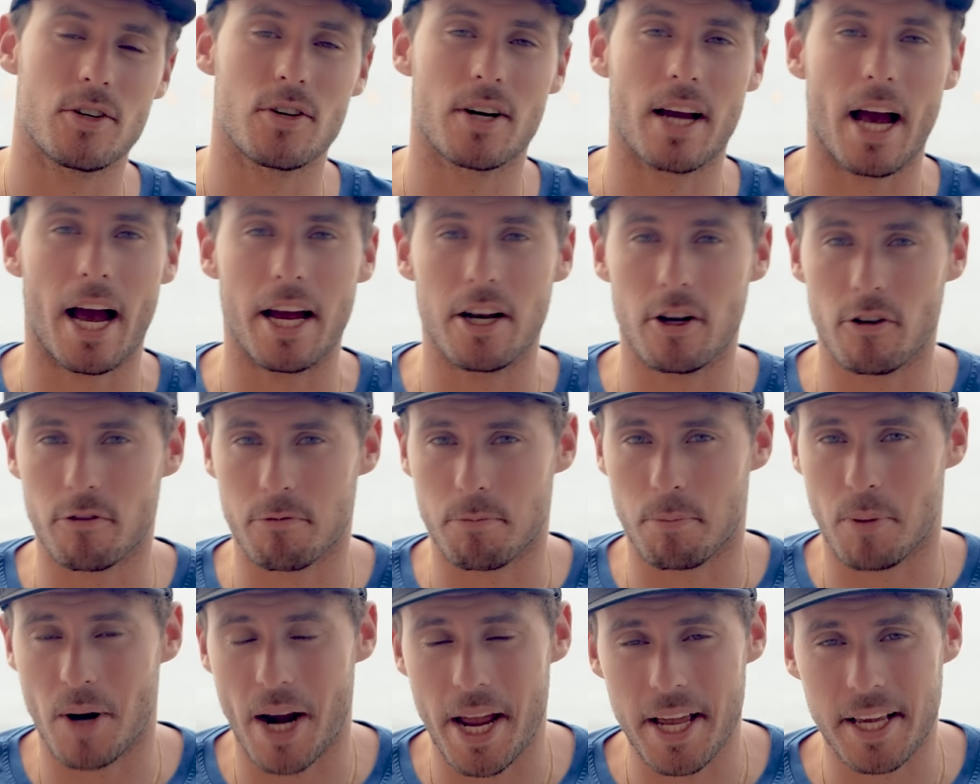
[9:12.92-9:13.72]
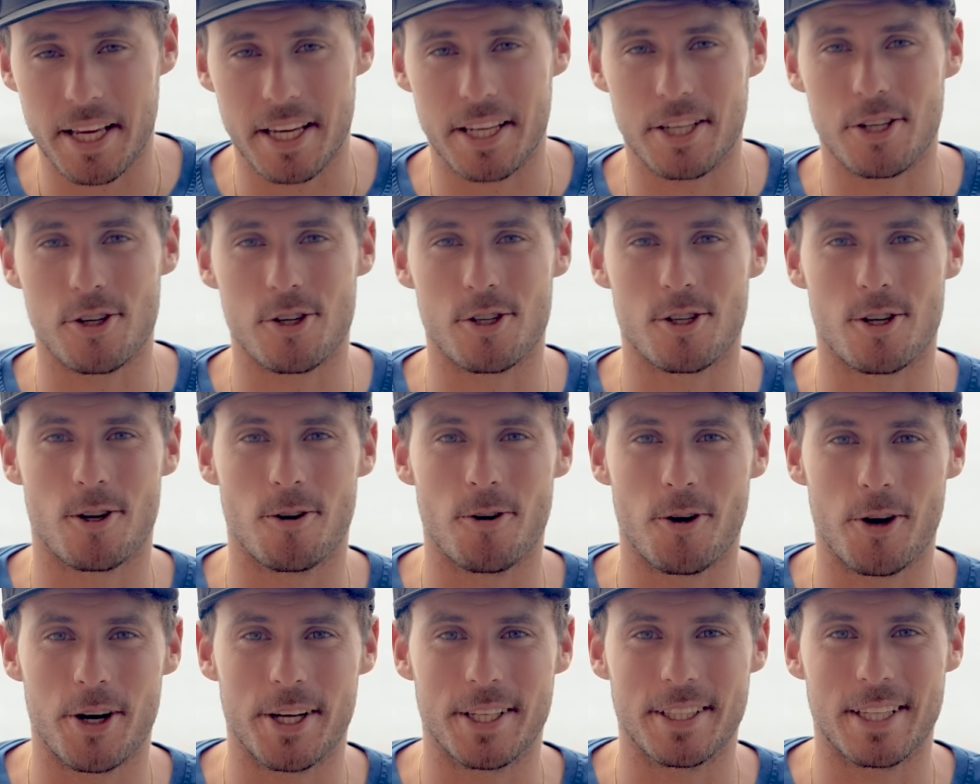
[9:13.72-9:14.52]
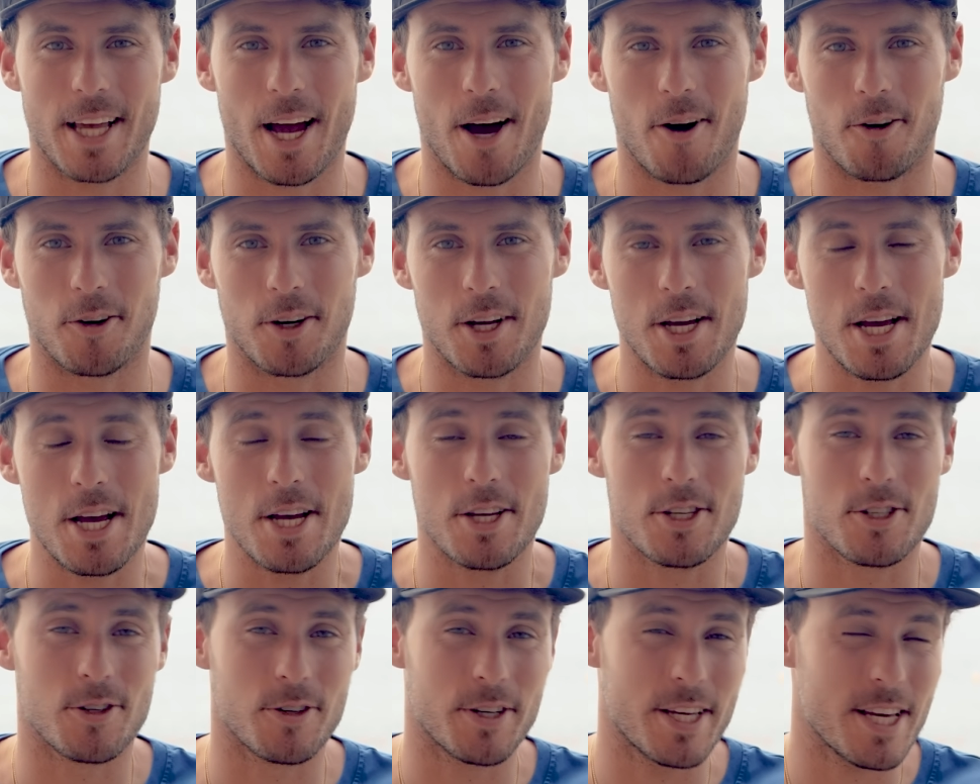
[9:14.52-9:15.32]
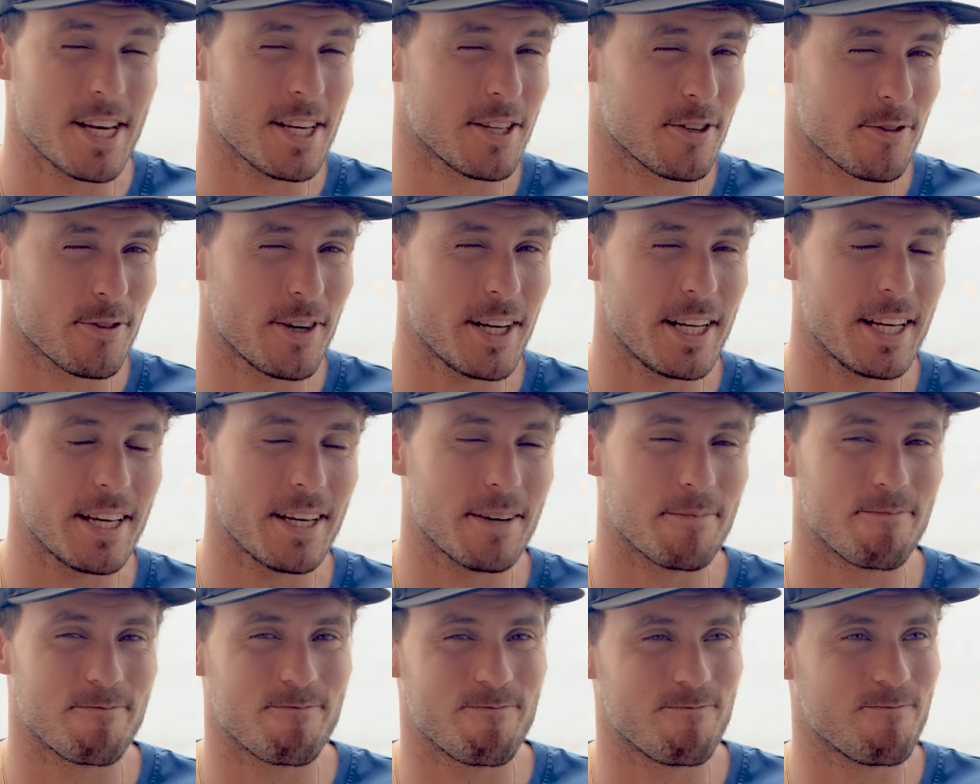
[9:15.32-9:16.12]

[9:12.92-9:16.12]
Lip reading: you're kind of braking, you're slowing down. So here's really